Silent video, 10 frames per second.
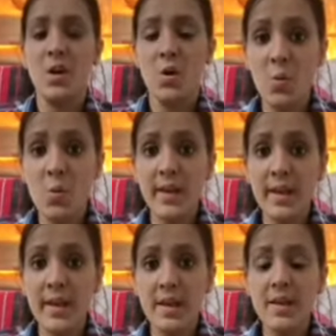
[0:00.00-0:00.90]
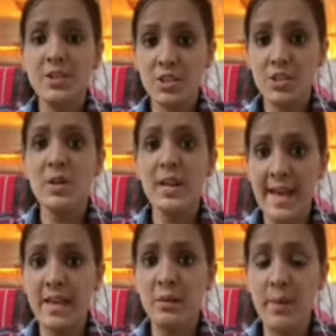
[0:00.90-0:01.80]
Okay, did you
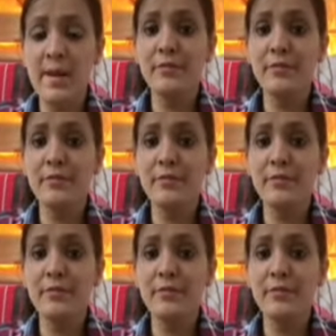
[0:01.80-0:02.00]
like my